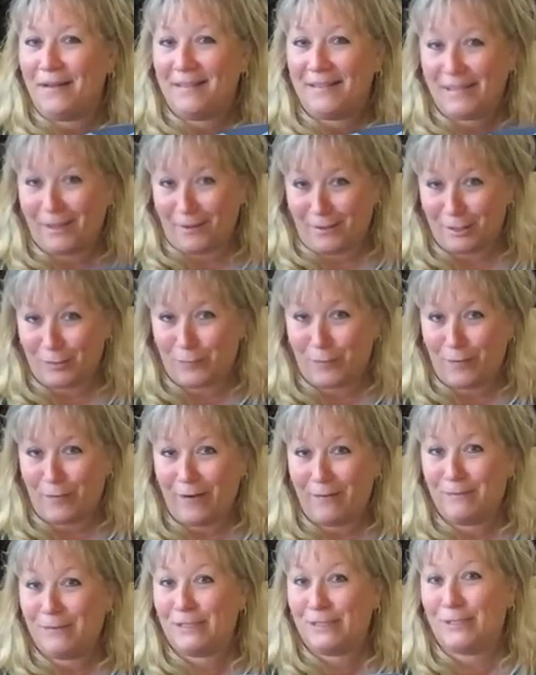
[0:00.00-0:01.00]
the Ultra Pro.
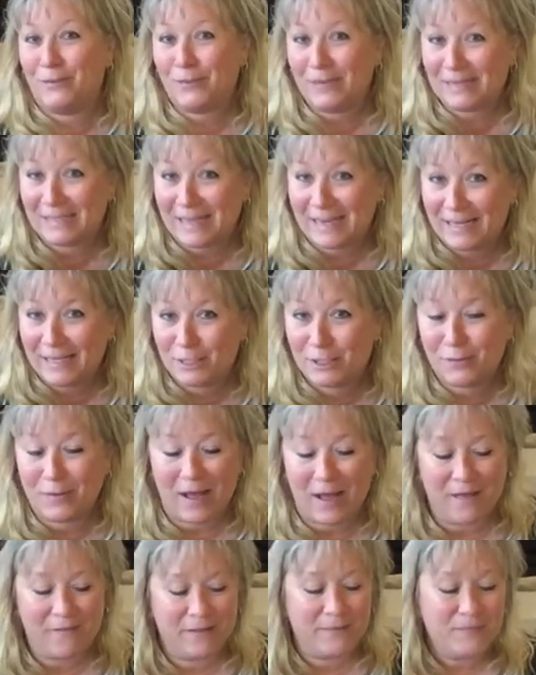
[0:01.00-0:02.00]
I'm so excited to
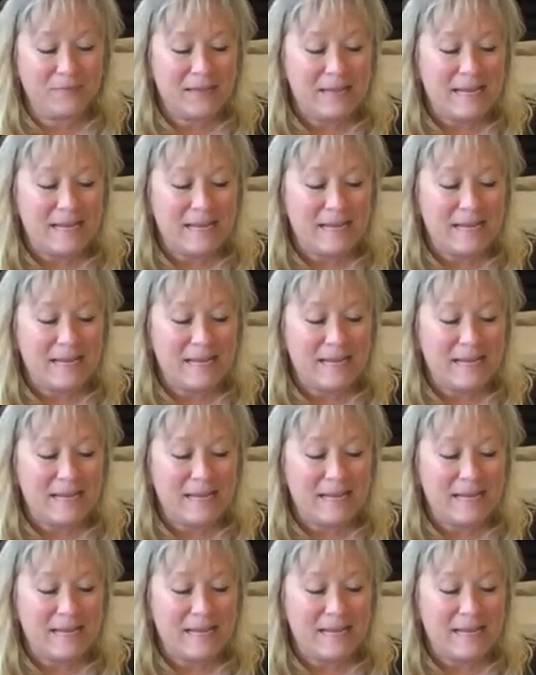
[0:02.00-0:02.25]
have it.